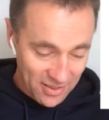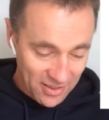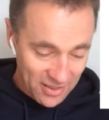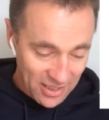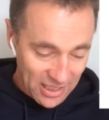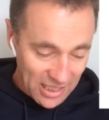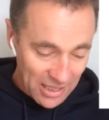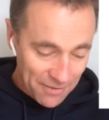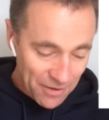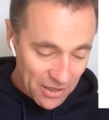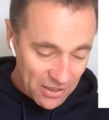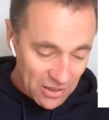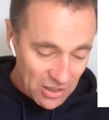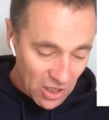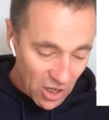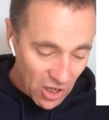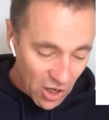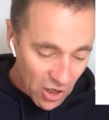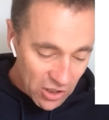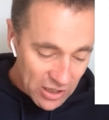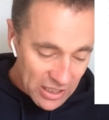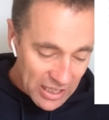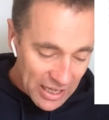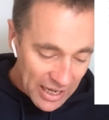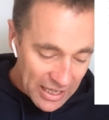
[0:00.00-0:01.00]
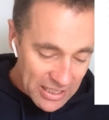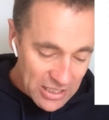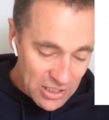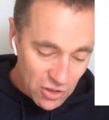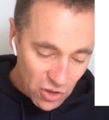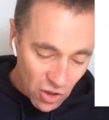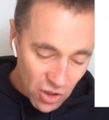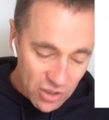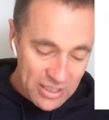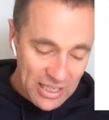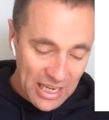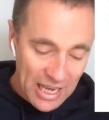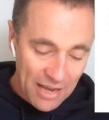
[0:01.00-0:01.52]
In fact, the only age
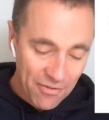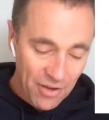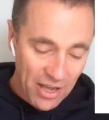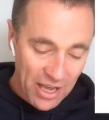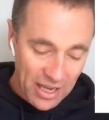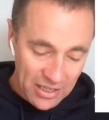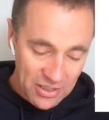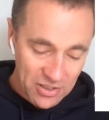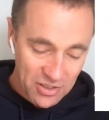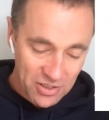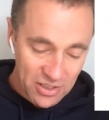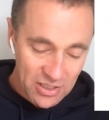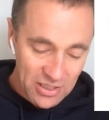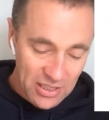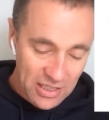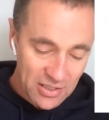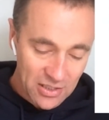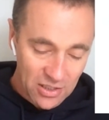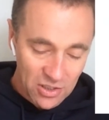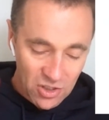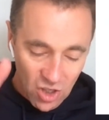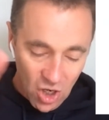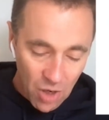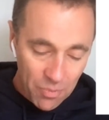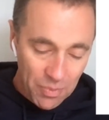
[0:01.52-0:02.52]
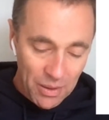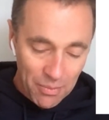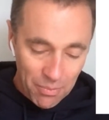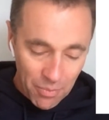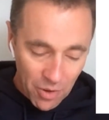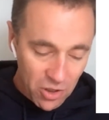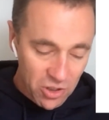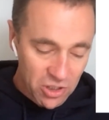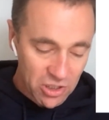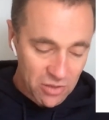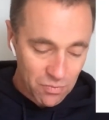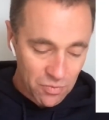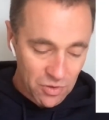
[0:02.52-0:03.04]
not to have anxious as the top
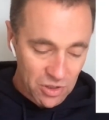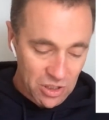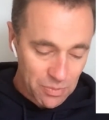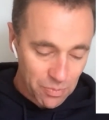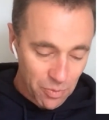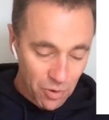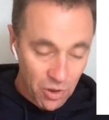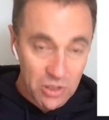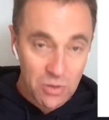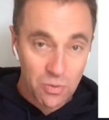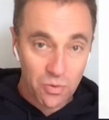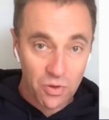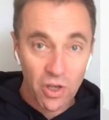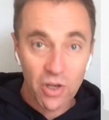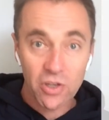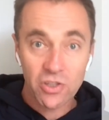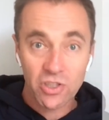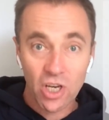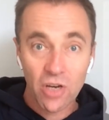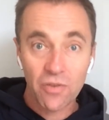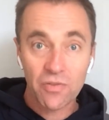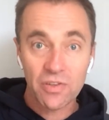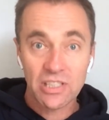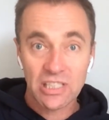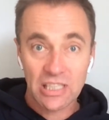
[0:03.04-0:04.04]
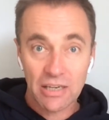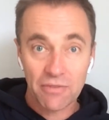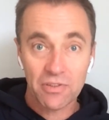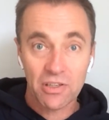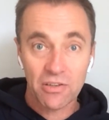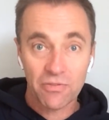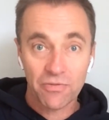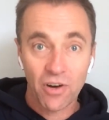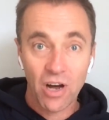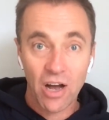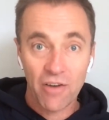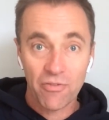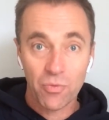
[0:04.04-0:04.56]
emotion response were those over
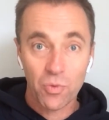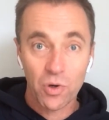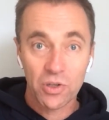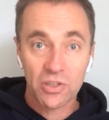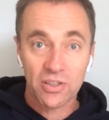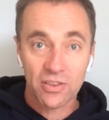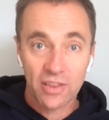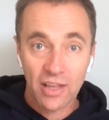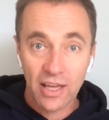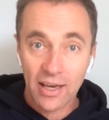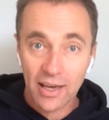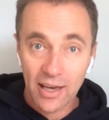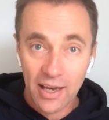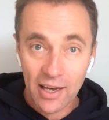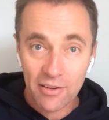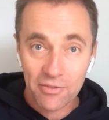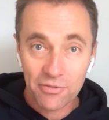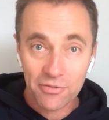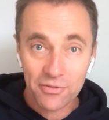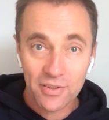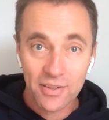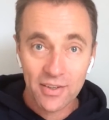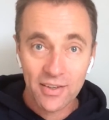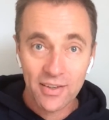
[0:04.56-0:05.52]
75, and what did they have?